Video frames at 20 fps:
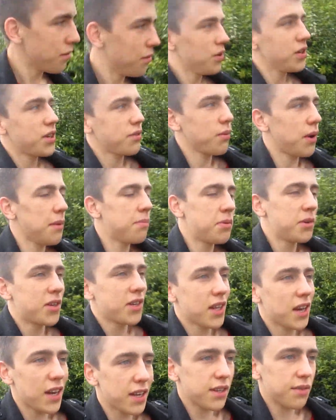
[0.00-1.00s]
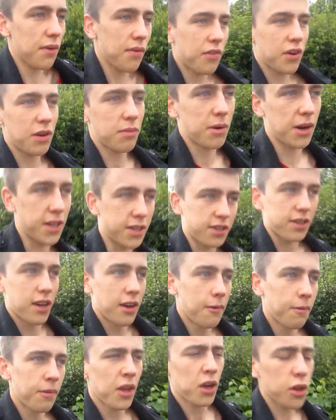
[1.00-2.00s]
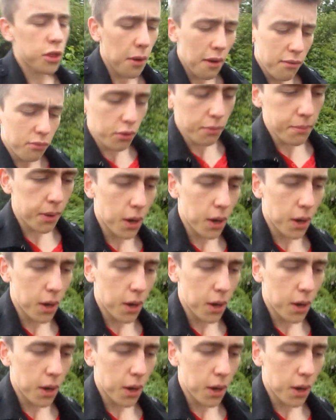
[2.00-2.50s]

what happened to the last 15 minutes? Although everyone